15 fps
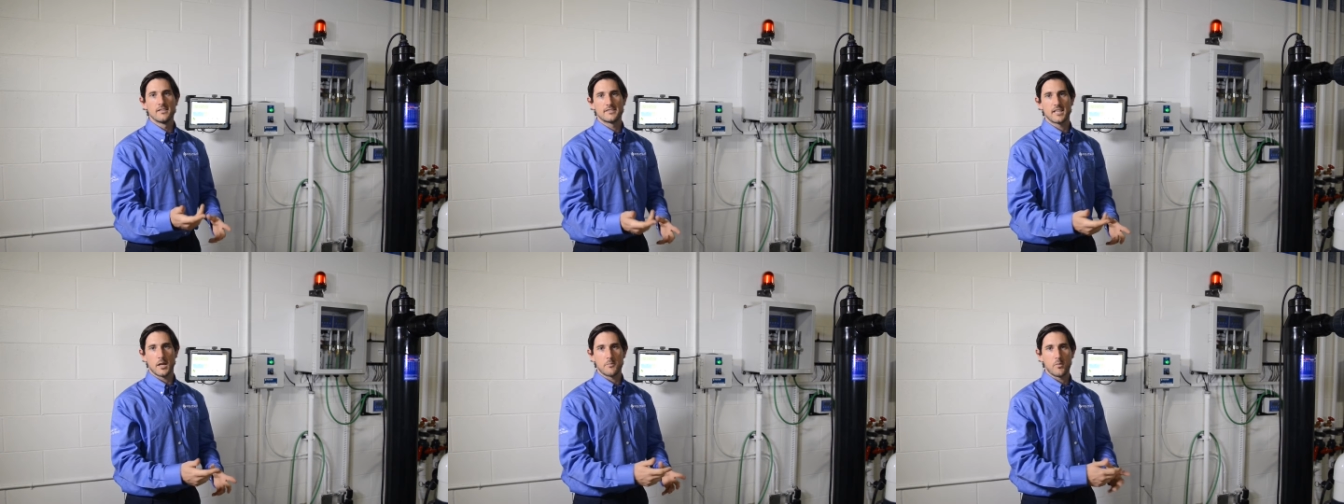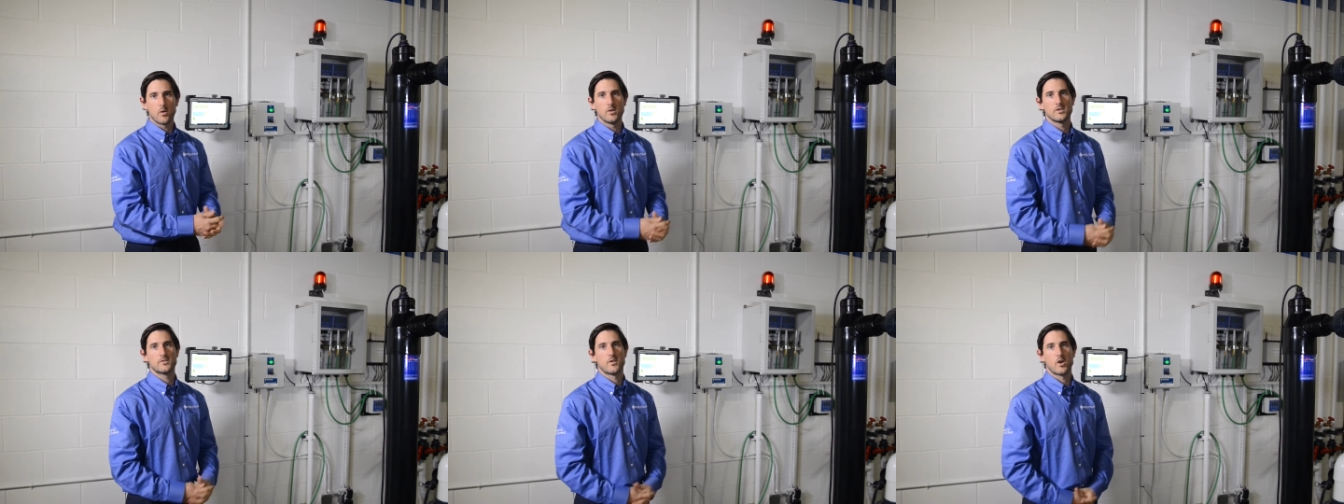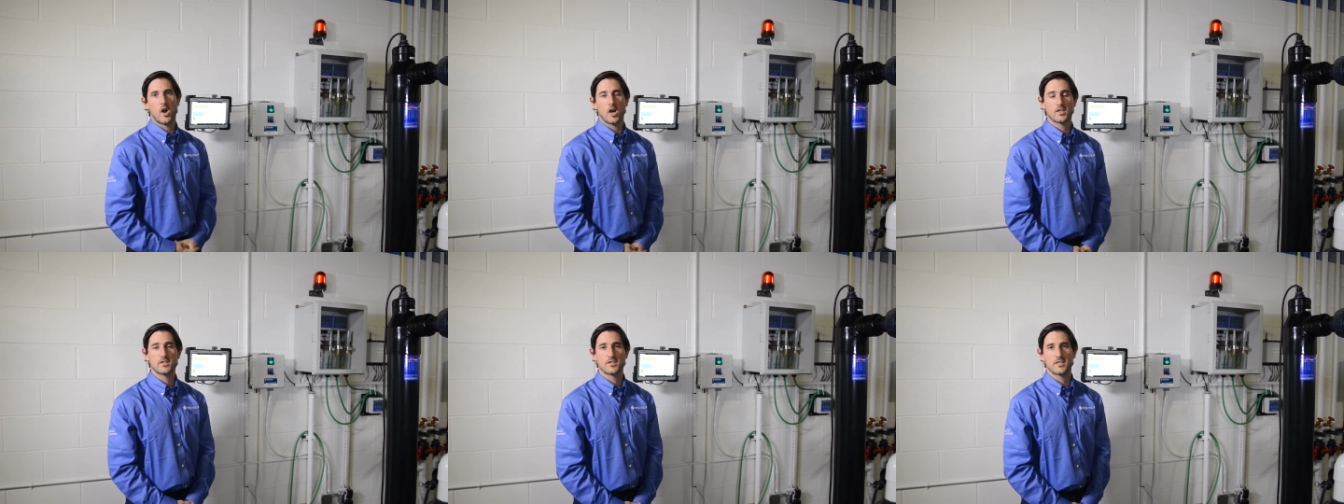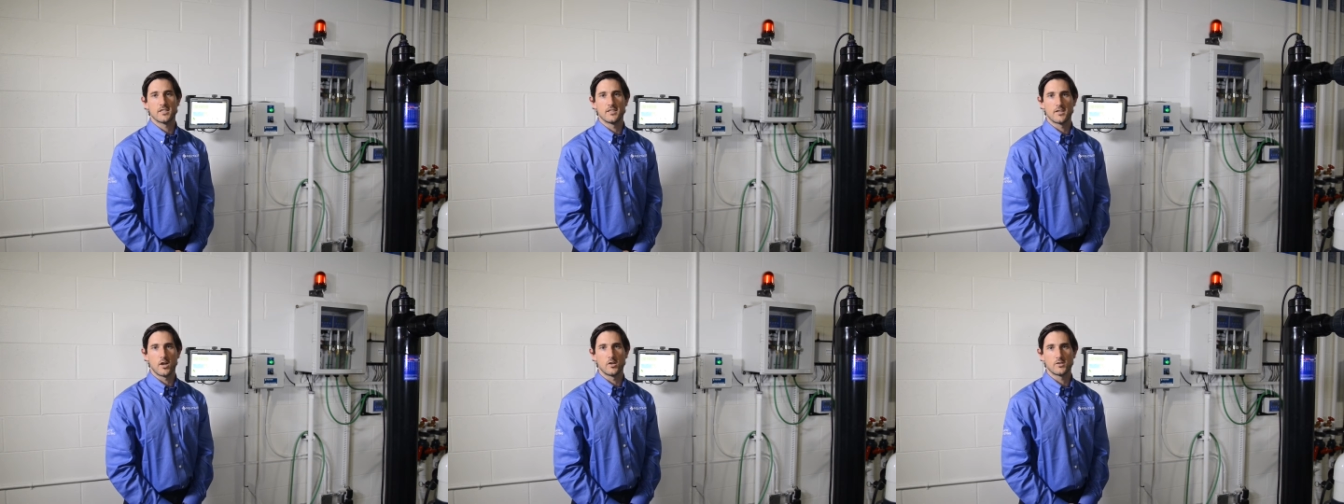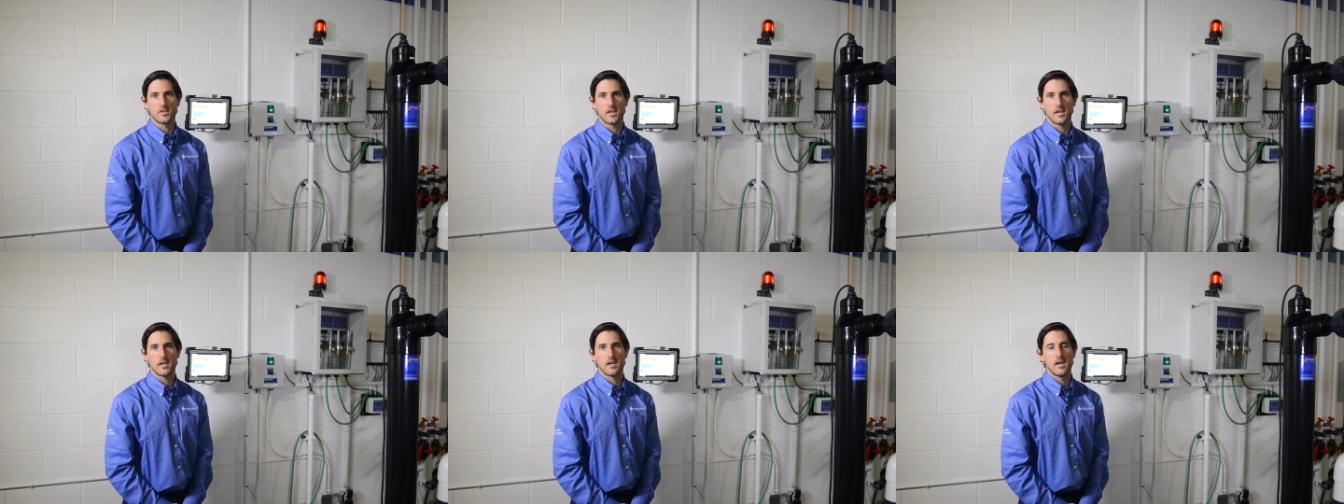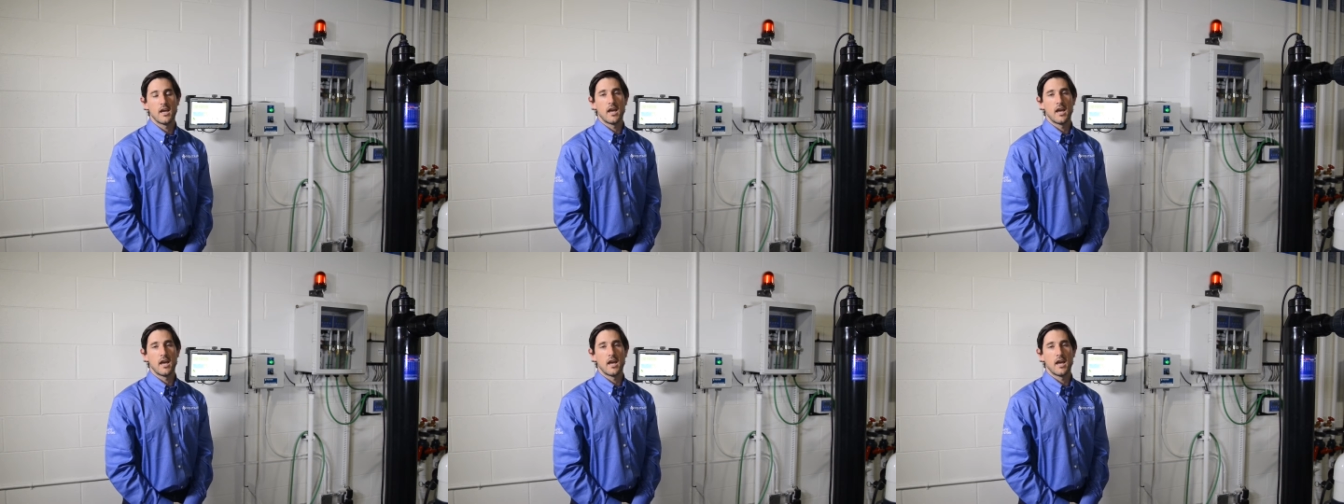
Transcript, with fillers: set points for oxygen dosing